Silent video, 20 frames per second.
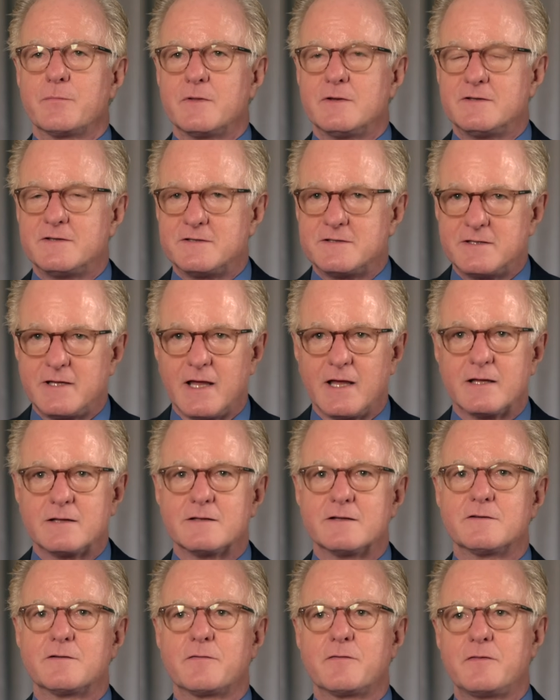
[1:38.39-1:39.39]

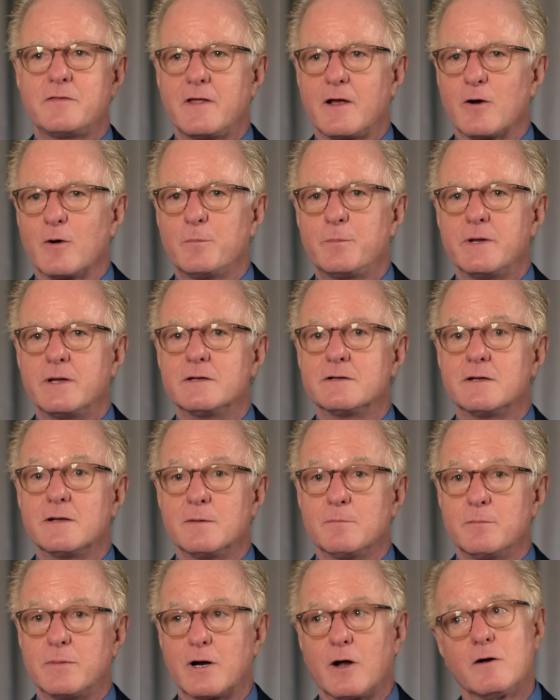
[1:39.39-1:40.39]
stents, therapies,
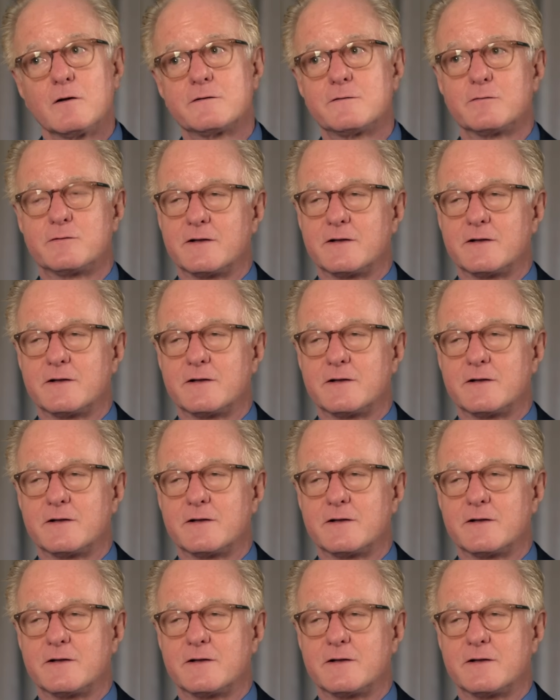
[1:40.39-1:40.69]
but also